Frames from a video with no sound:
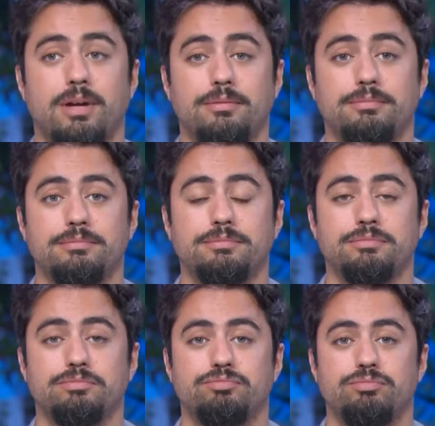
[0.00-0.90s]

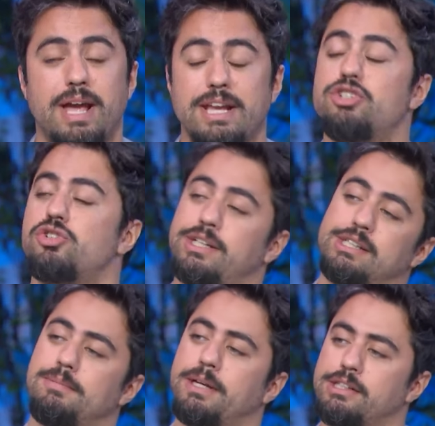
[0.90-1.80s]
I'm
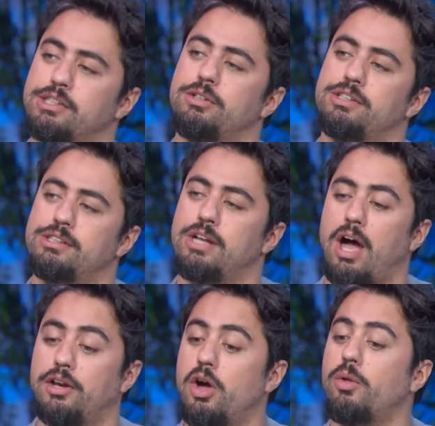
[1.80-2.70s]
interested because you,
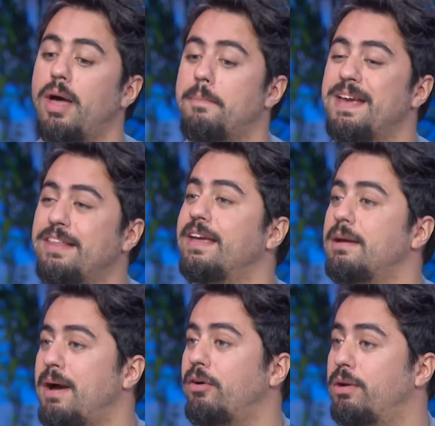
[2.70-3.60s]
I know that a big
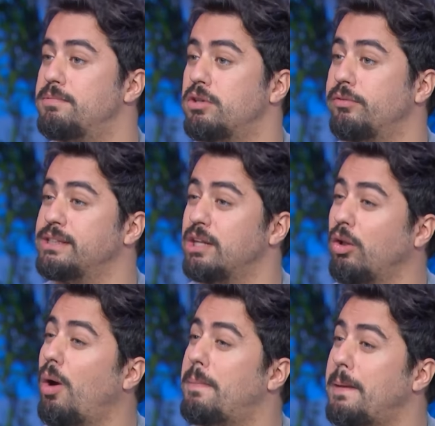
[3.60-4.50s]
thing about crypto, the reason a
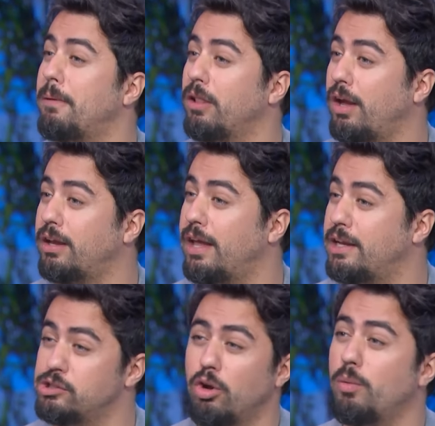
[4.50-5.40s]
lot of people like it,
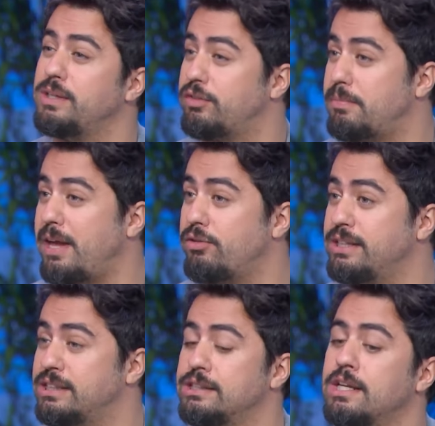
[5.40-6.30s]
and it's not always for bad
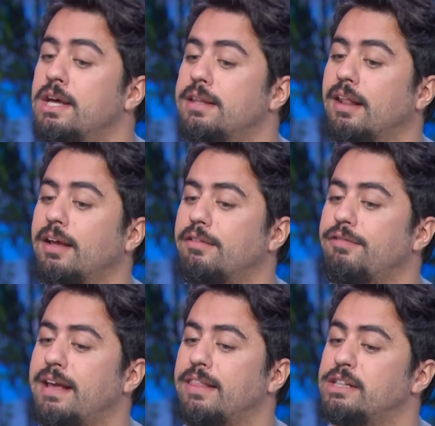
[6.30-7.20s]
reasons, they like the fact that